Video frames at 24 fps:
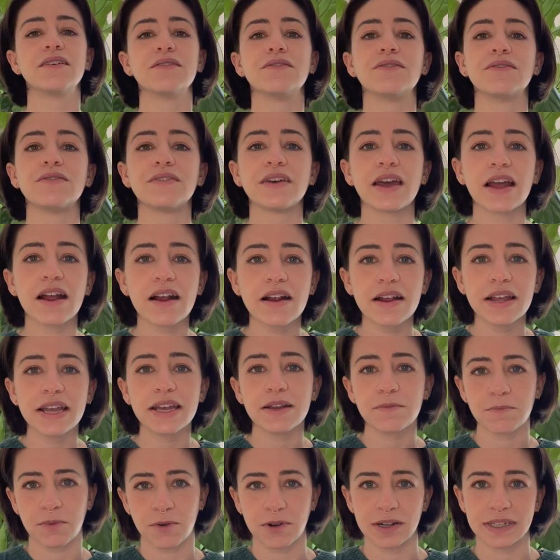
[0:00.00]
very
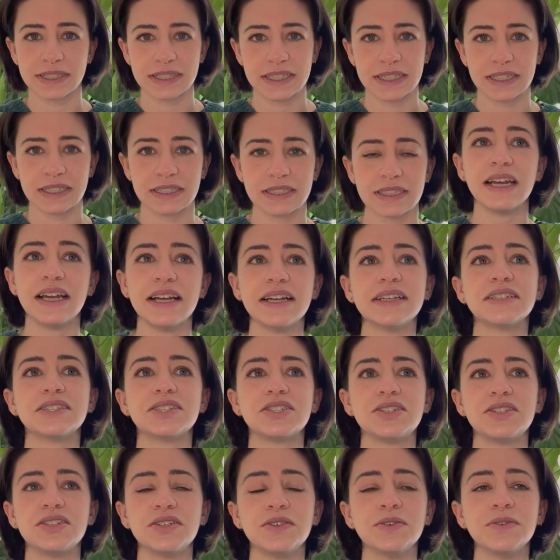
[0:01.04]
important is
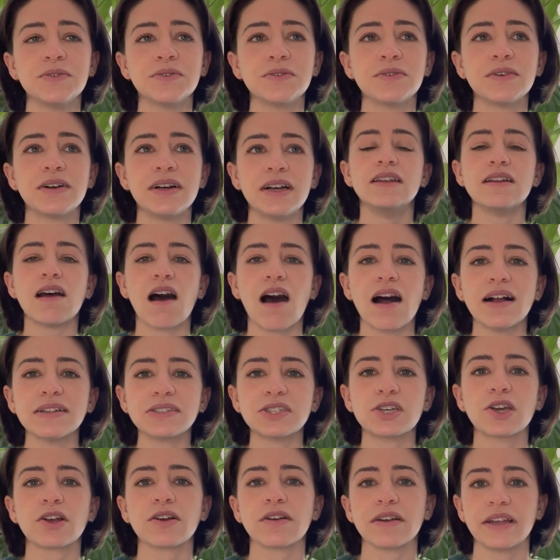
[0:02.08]
to
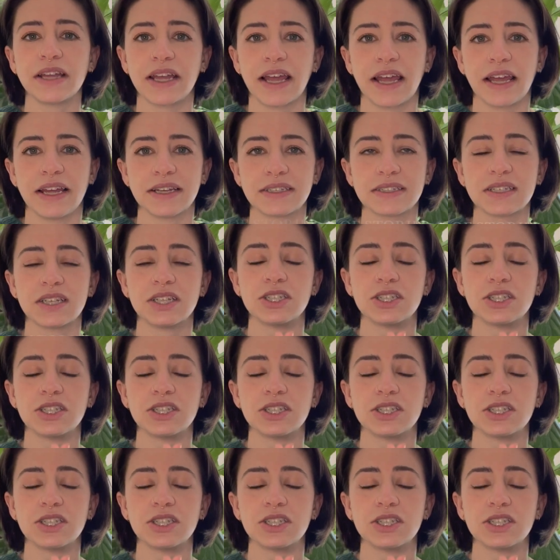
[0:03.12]
not create